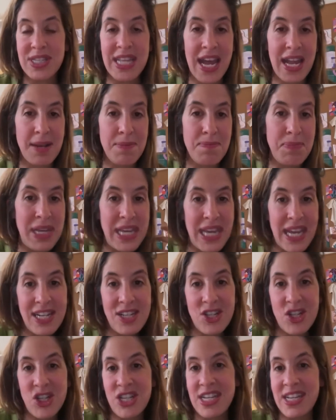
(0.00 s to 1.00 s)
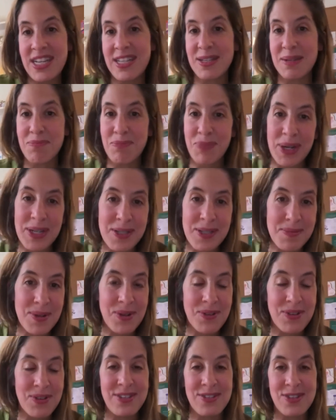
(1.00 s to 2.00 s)
and PhDs and breast
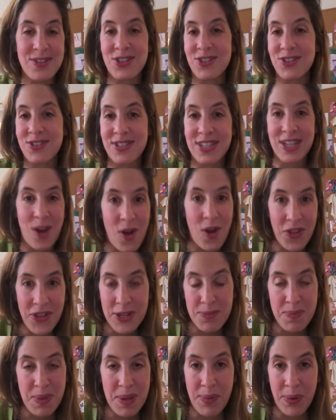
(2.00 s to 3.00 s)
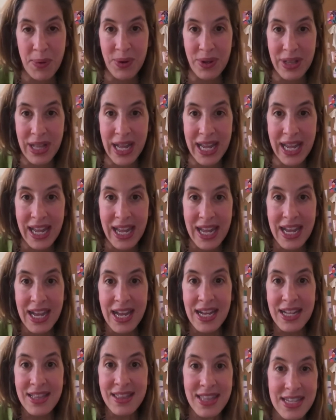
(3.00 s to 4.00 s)
milk researchers and all these people who were like,
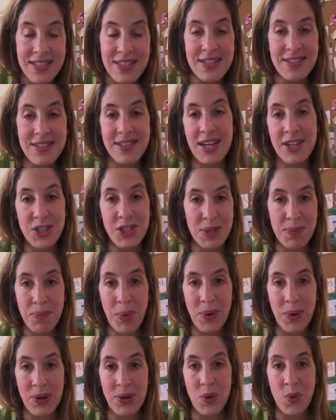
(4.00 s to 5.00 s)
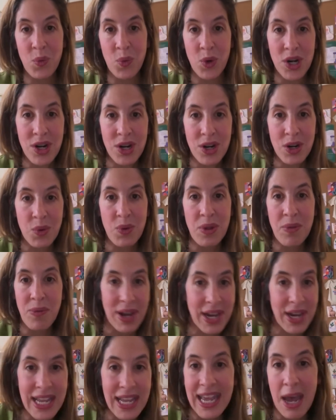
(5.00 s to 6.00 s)
this is such important work. We want
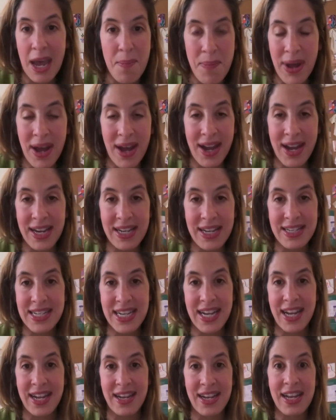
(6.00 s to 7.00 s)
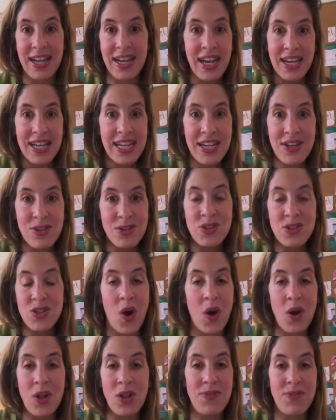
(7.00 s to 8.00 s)
to get behind it. And here's
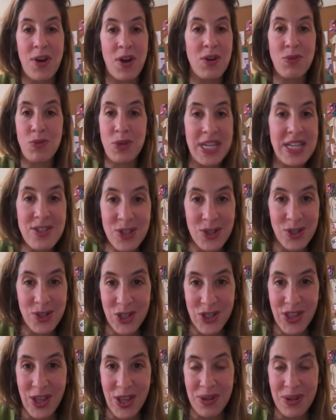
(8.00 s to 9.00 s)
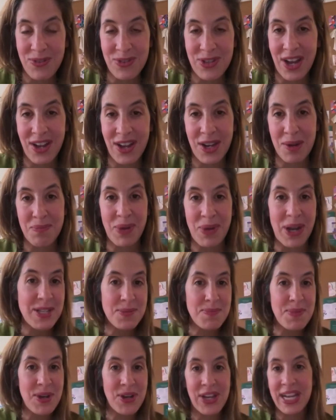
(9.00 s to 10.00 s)
all of our research that we've done on breast
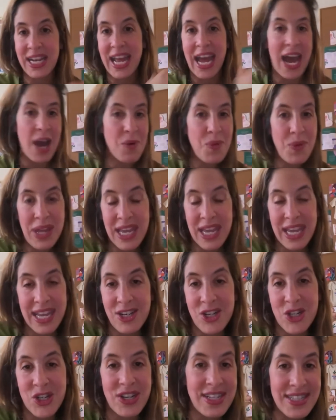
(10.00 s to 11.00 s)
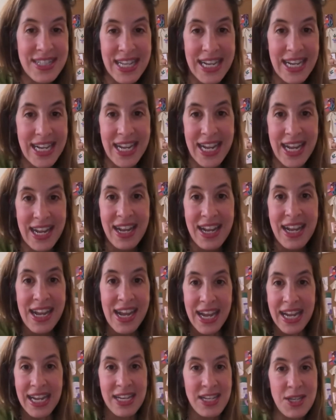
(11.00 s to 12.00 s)
milk and how we can translate it
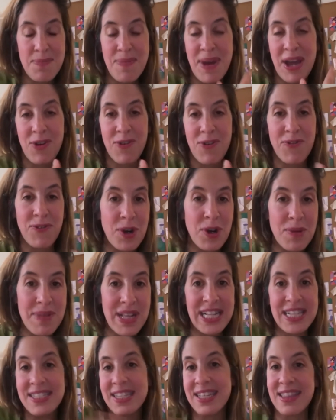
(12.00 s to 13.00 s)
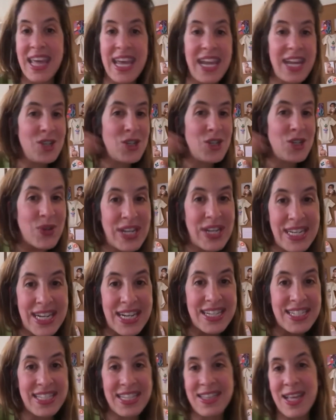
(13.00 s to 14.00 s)
into better formulas. And they joined
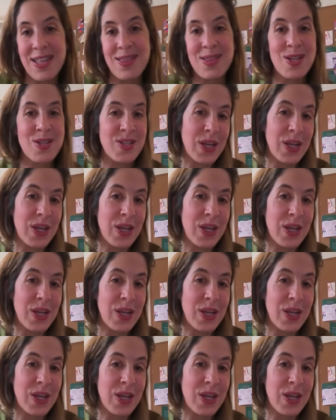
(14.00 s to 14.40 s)
us, and then this